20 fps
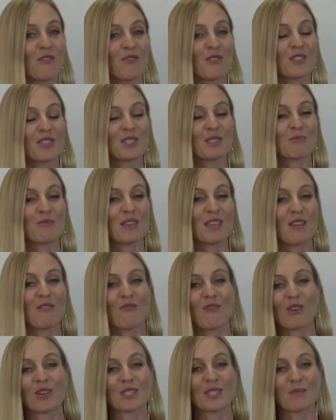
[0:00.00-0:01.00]
for this week at
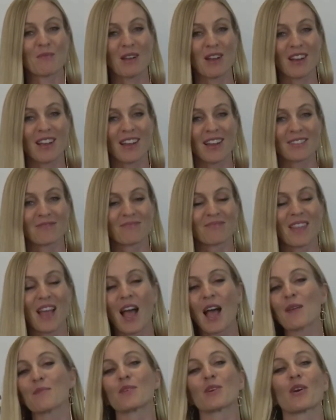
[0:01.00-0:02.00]
Voice America.
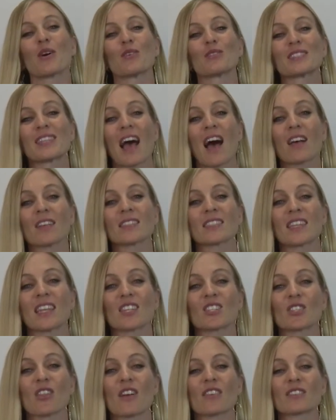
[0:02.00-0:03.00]
I'm your host, Allison
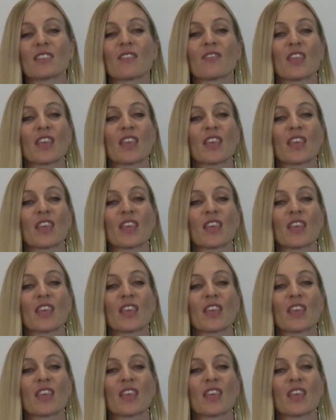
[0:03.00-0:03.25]
H. Larsen.